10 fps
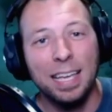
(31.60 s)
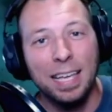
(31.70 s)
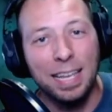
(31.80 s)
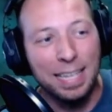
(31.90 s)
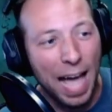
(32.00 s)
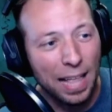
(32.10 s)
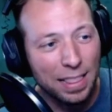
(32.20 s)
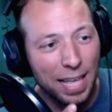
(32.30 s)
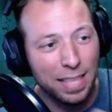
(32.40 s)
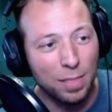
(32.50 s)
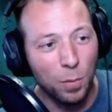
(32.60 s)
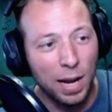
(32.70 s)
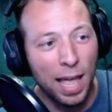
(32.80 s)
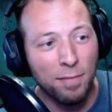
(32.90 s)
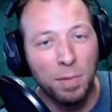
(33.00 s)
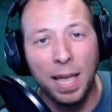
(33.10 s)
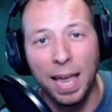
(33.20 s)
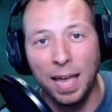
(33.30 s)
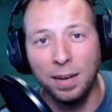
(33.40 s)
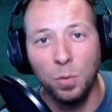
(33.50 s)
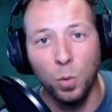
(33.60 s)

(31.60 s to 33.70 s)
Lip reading: Not like the one I have in my hand,